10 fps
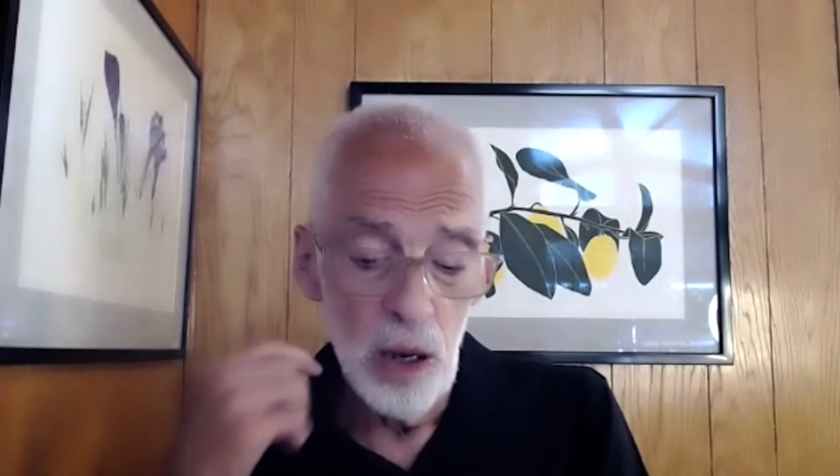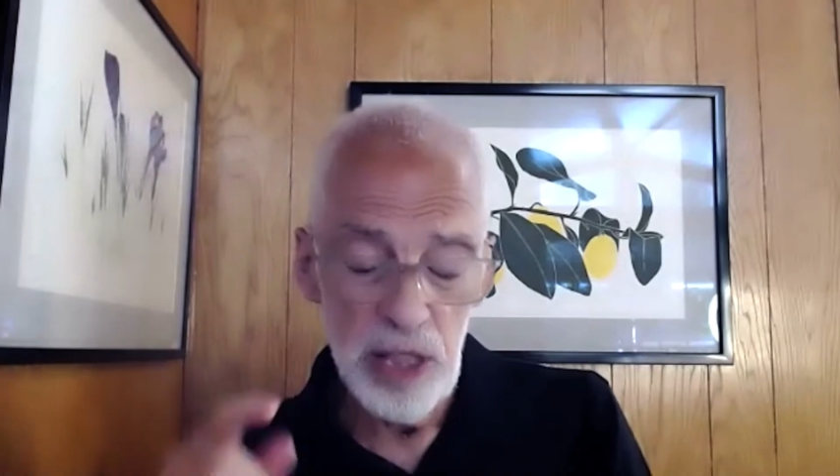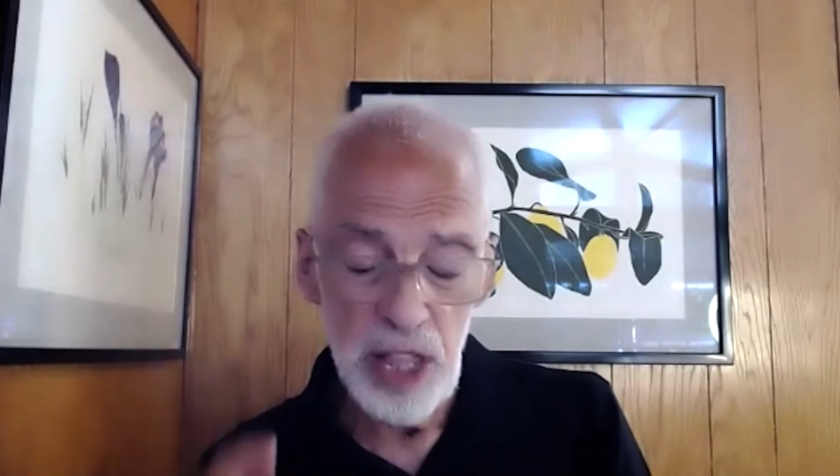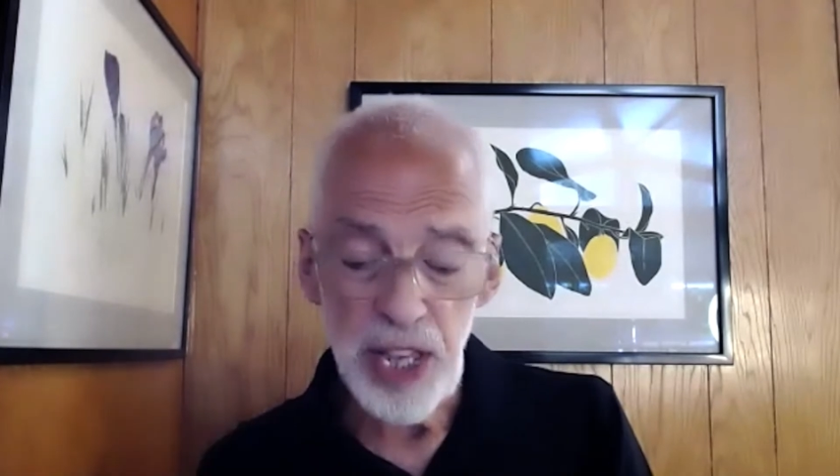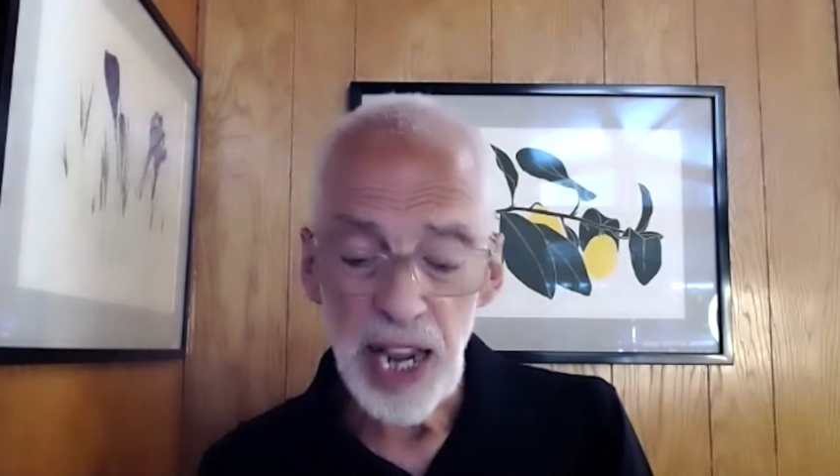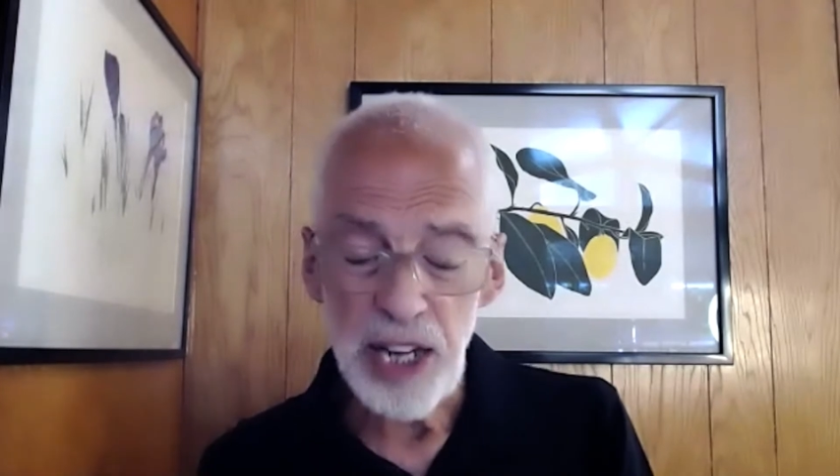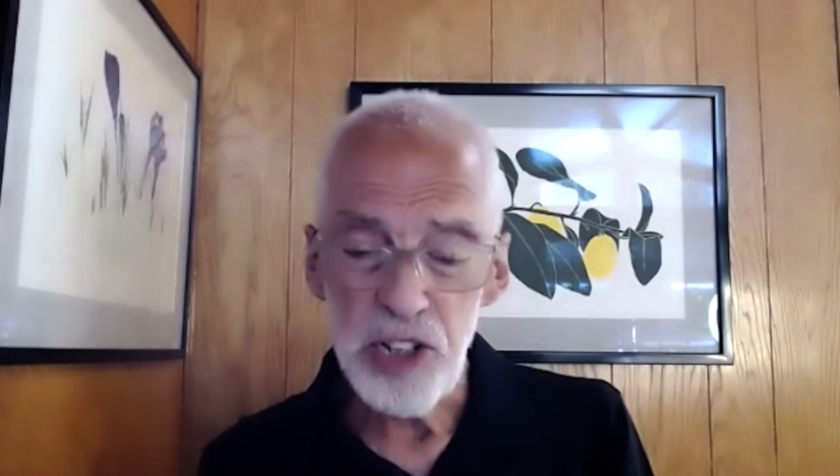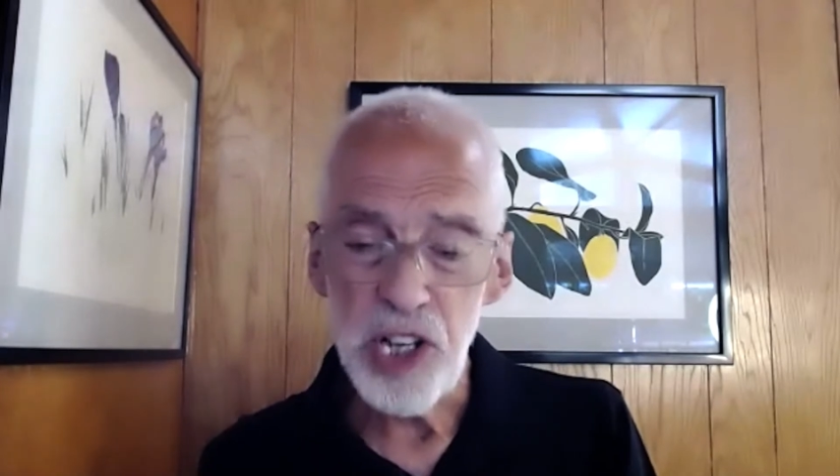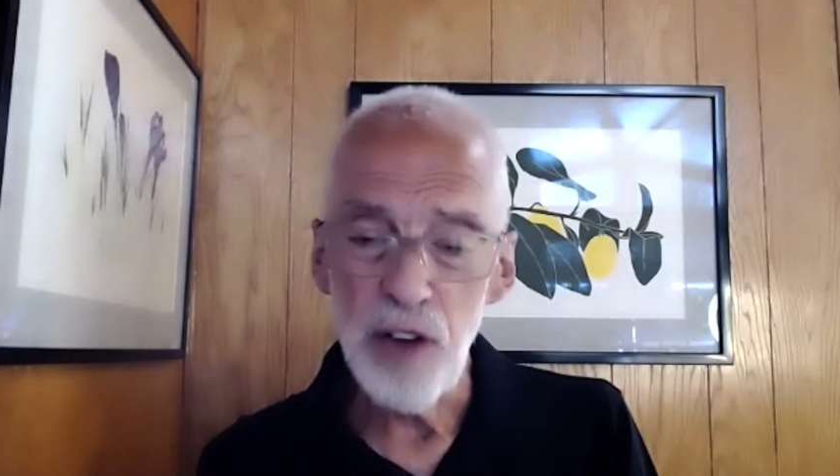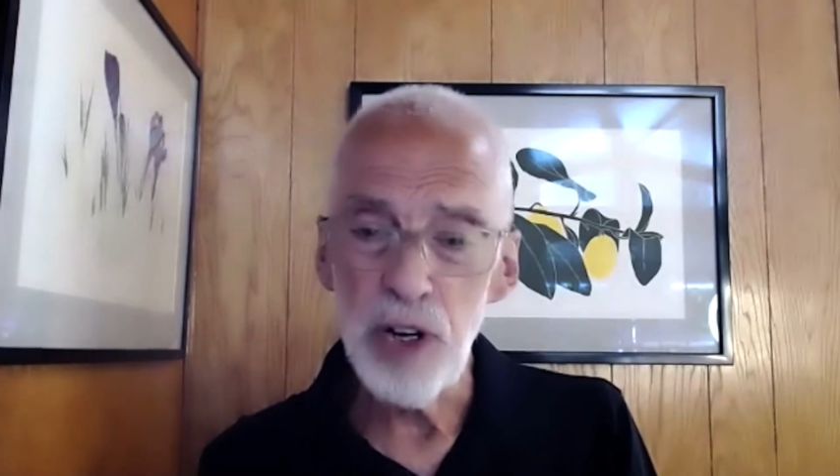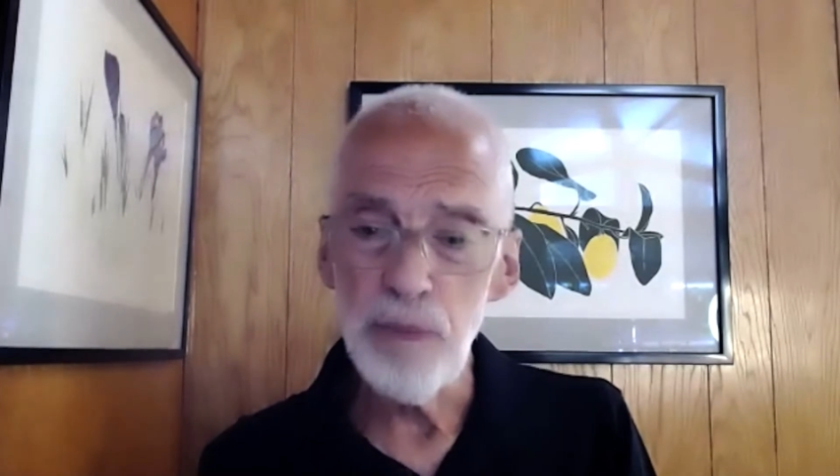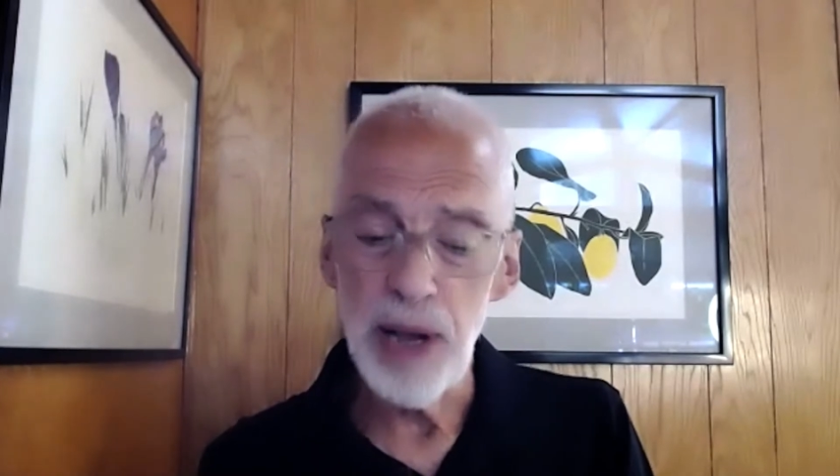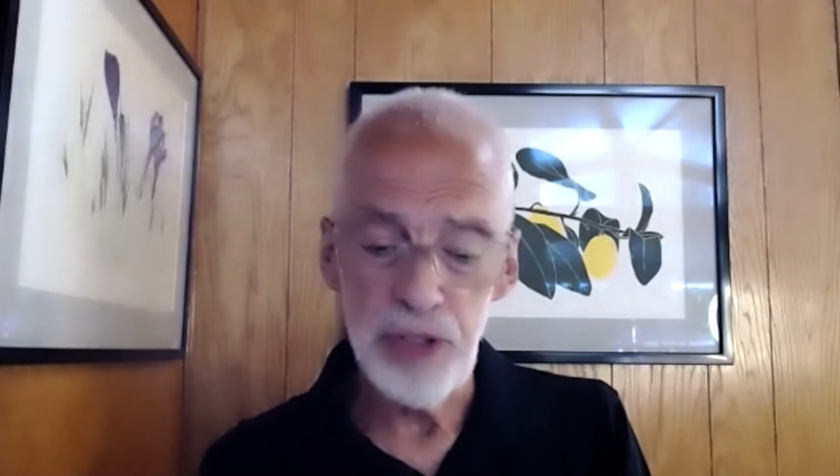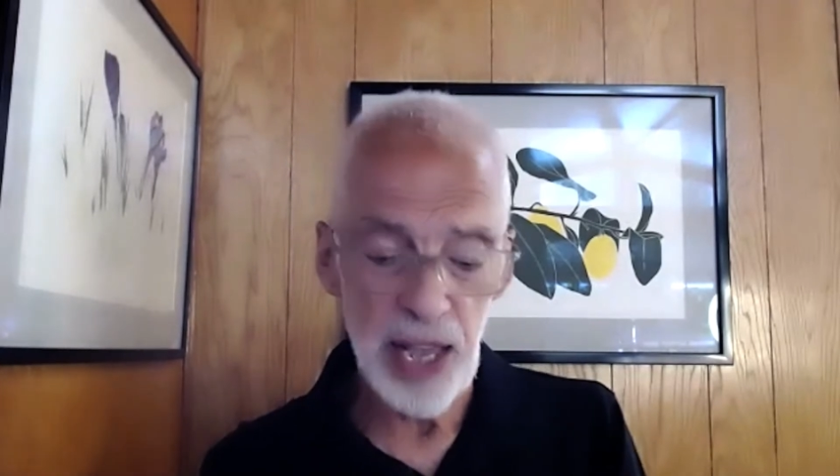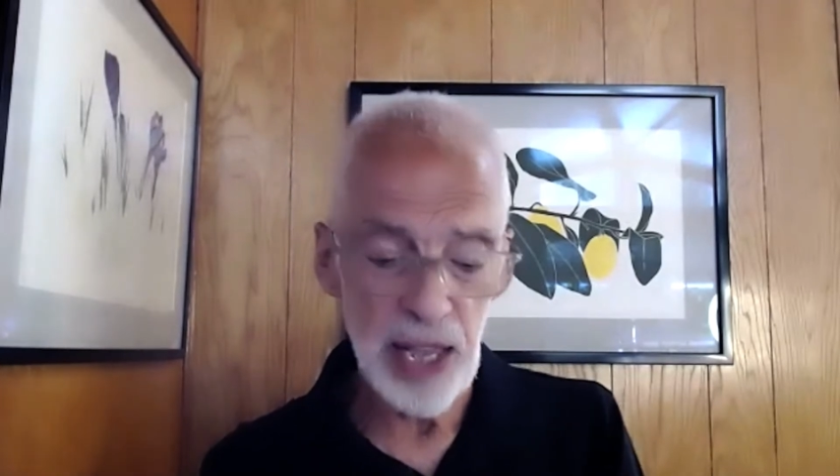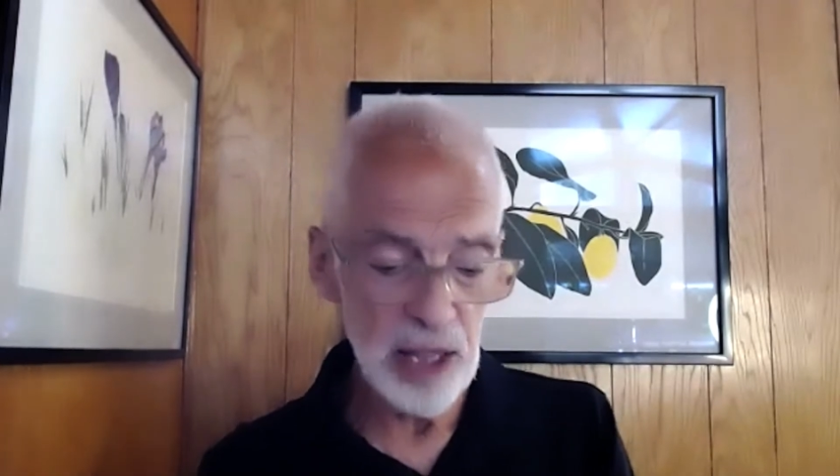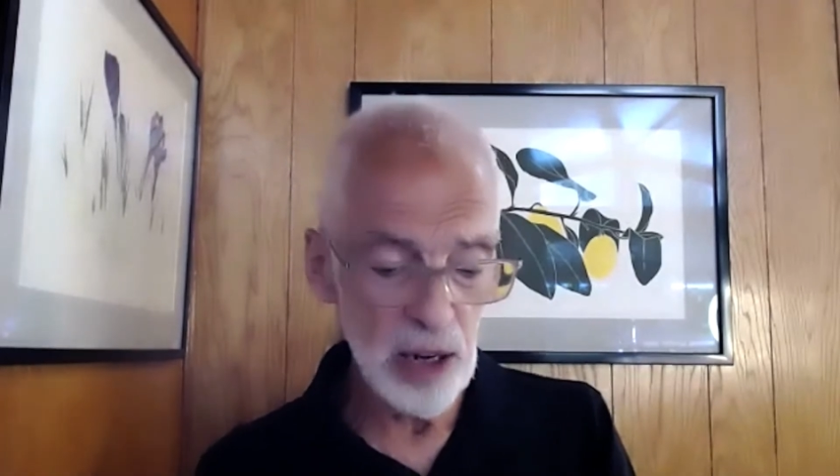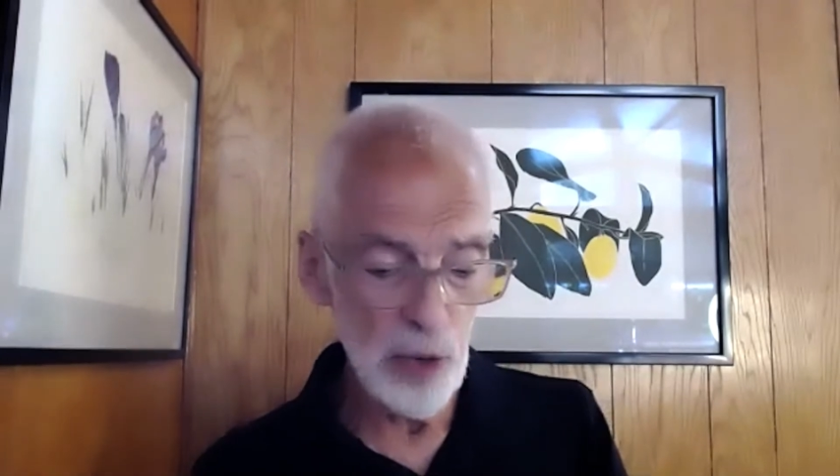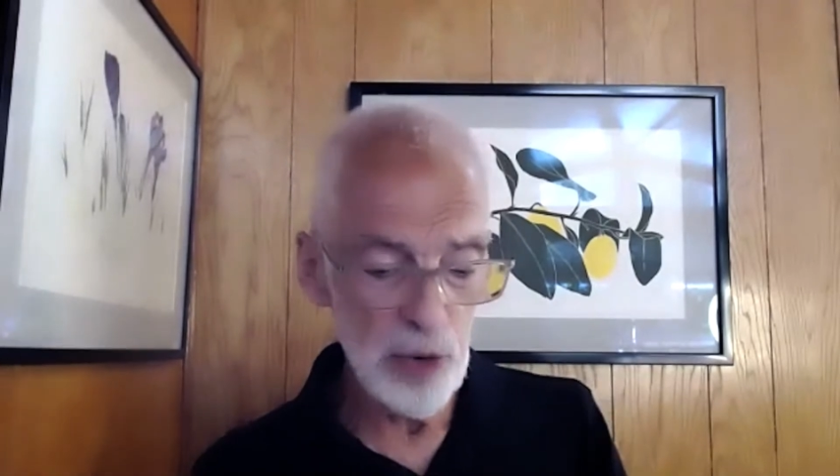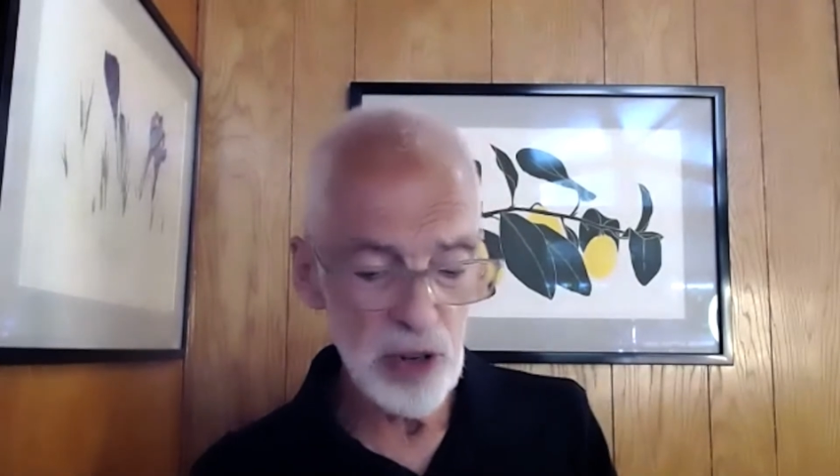The thing I discovered about that
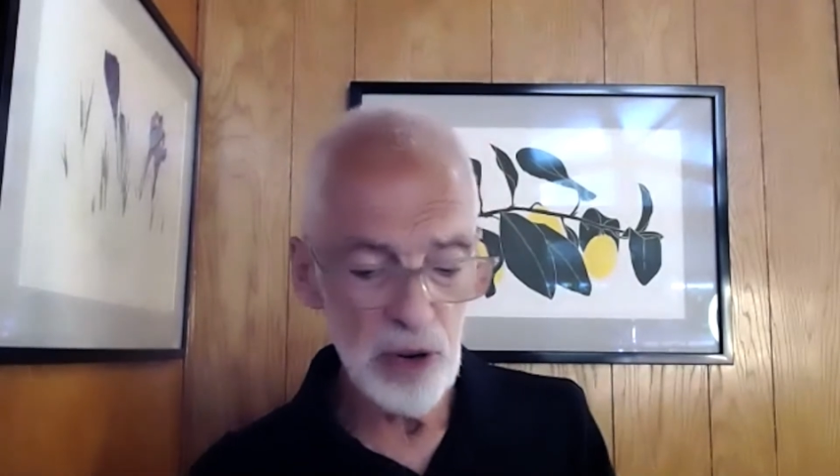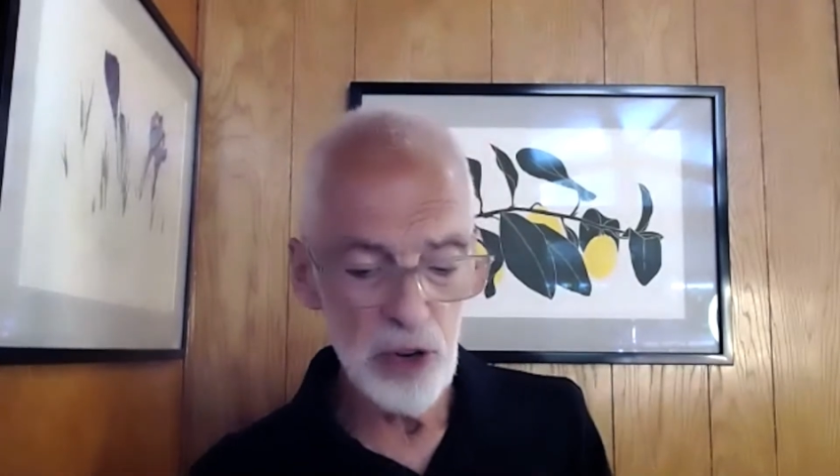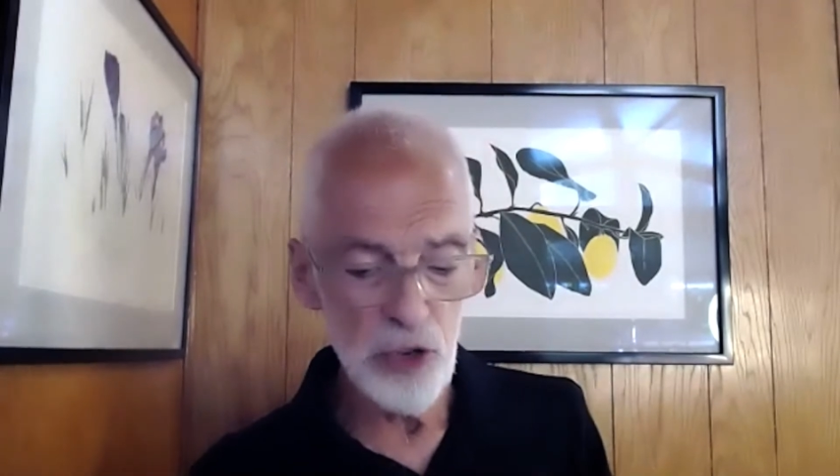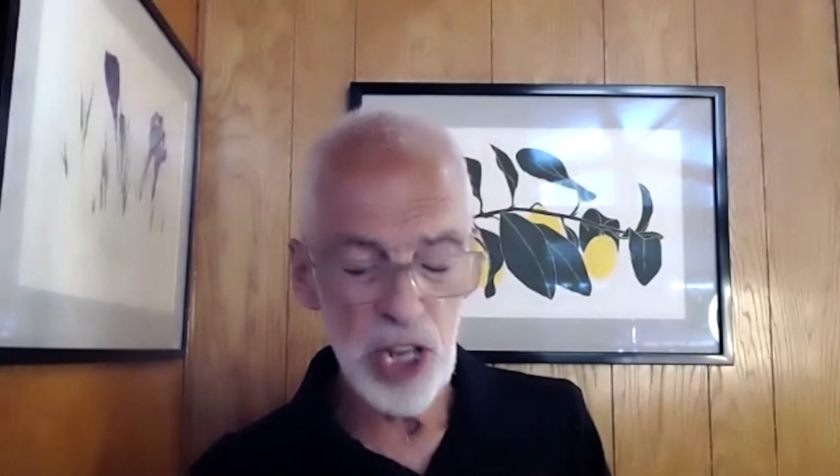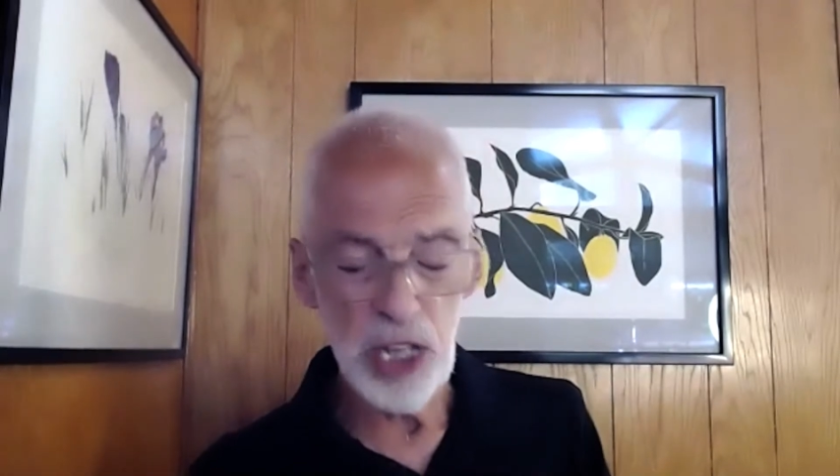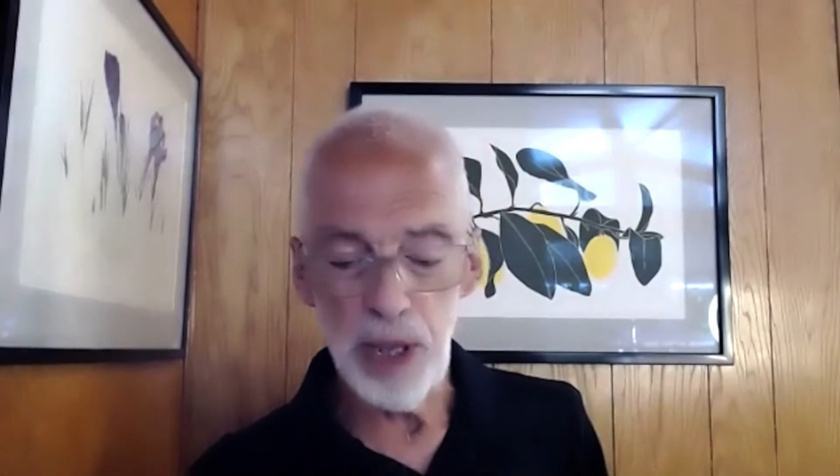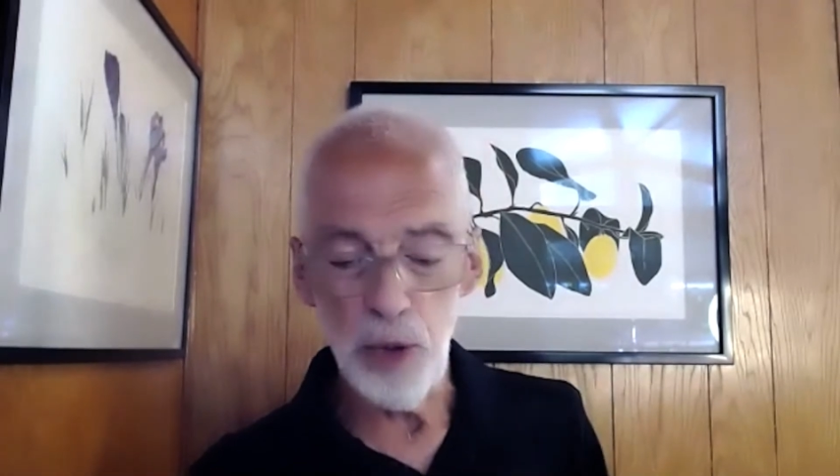always intrigued me,